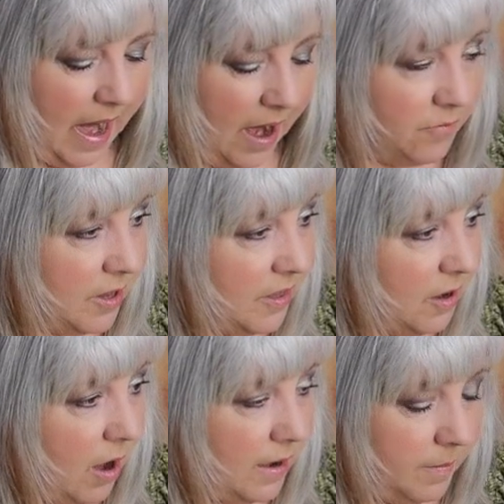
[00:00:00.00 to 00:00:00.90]

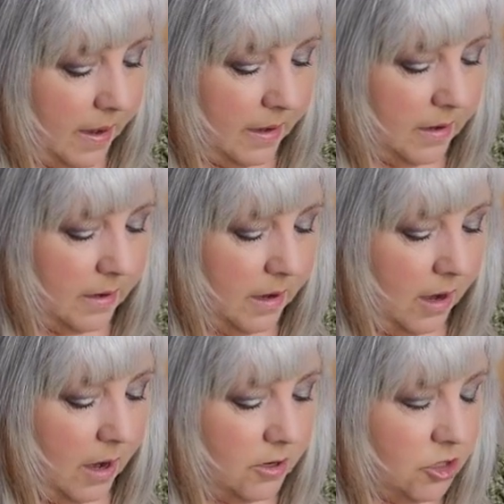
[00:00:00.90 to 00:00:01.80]
Everything automated,
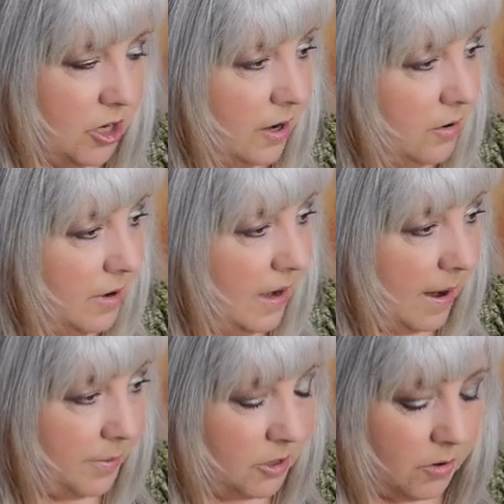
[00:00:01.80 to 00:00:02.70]
shutter and
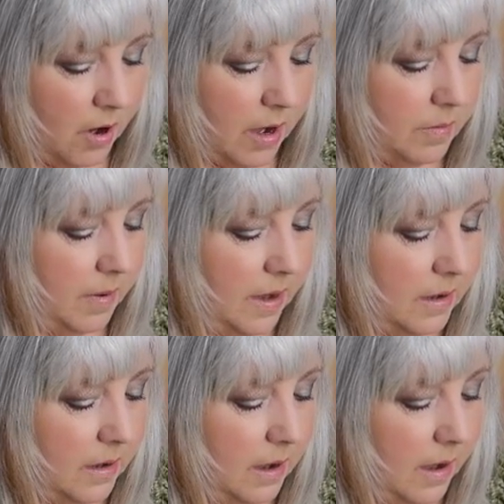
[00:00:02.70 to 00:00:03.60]
aperture
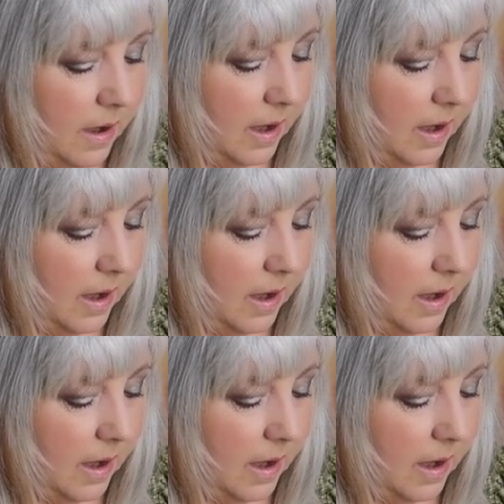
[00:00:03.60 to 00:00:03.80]
automated,